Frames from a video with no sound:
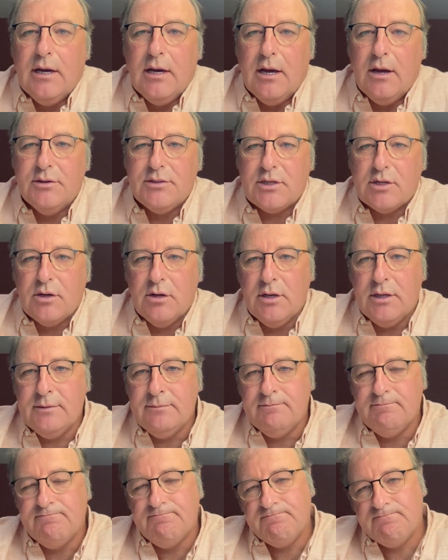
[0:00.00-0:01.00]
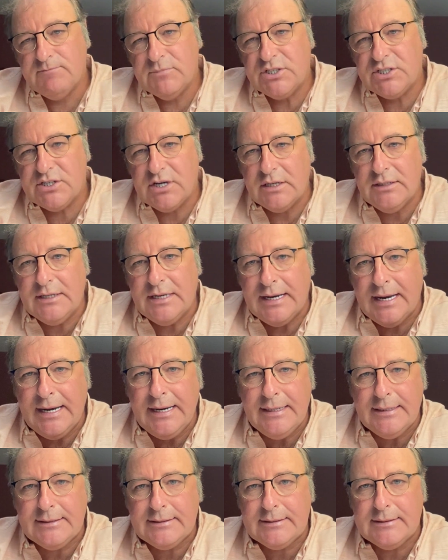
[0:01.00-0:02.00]
How's it going? Sunday
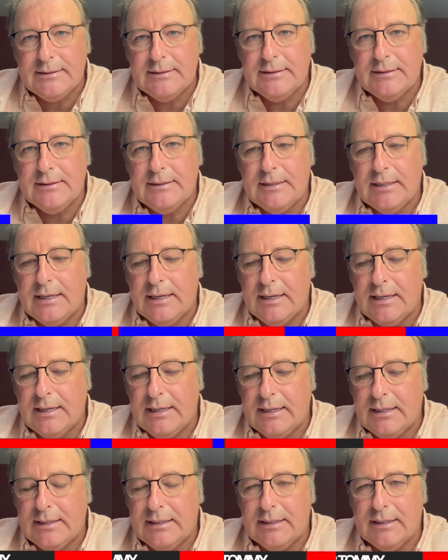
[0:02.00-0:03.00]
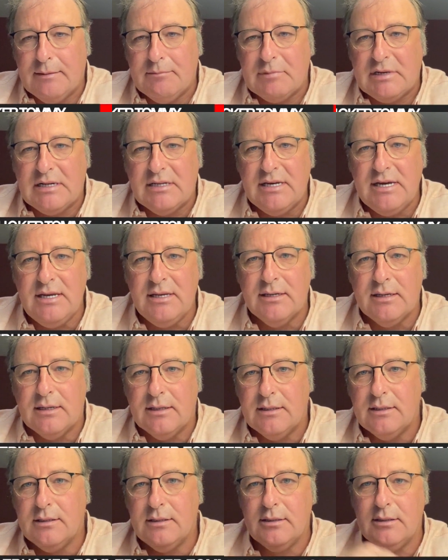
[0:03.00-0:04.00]
night and I'm
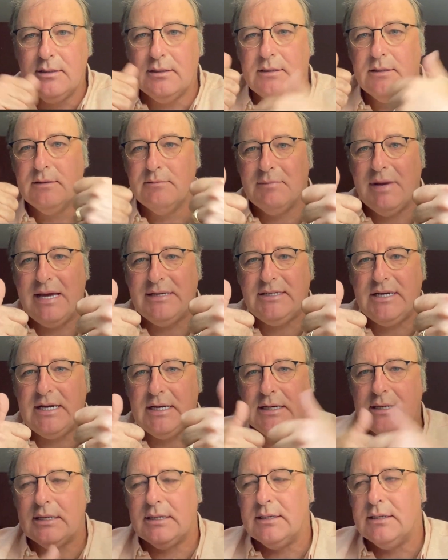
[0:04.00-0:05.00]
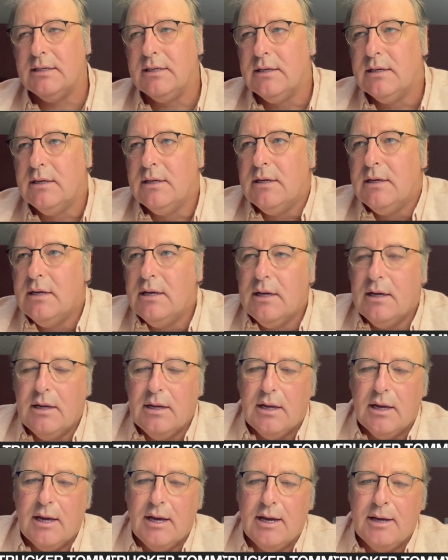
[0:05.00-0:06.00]
clean. Magic.
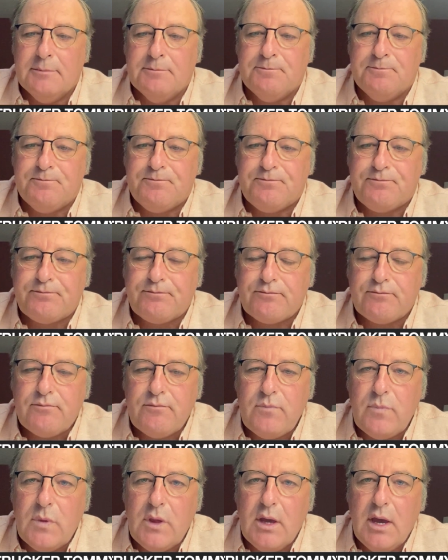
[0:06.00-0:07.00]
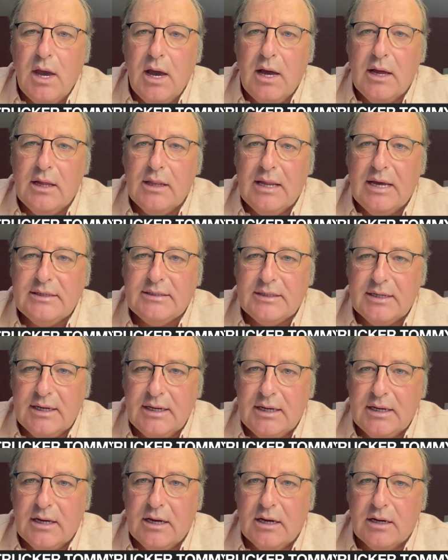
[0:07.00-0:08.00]
Last
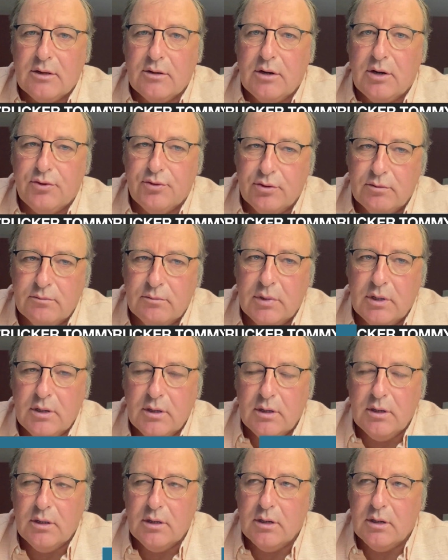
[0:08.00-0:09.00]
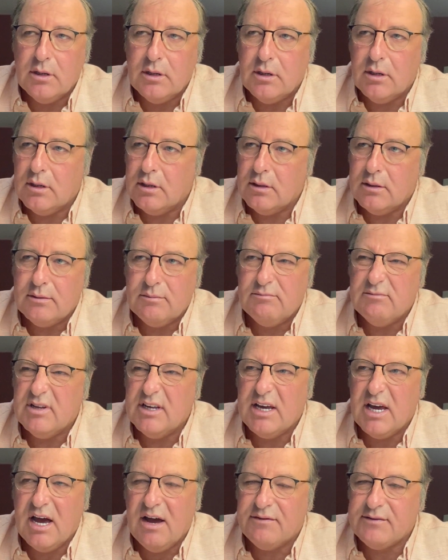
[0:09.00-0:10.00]
night I got a room
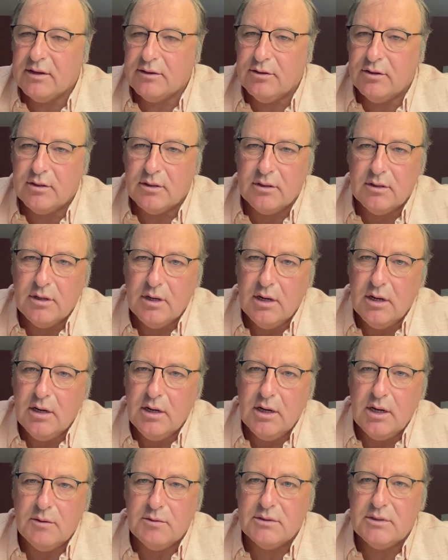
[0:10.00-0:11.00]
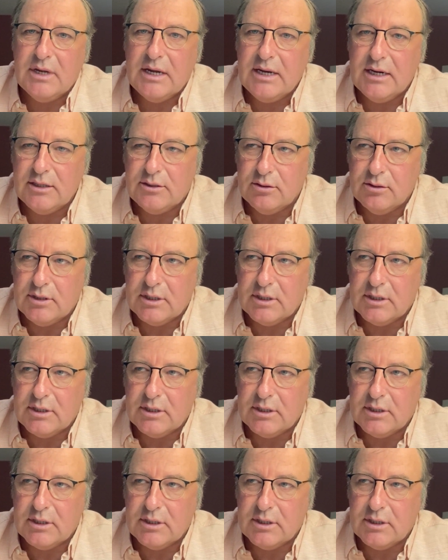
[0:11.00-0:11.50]
late afternoon. It was 92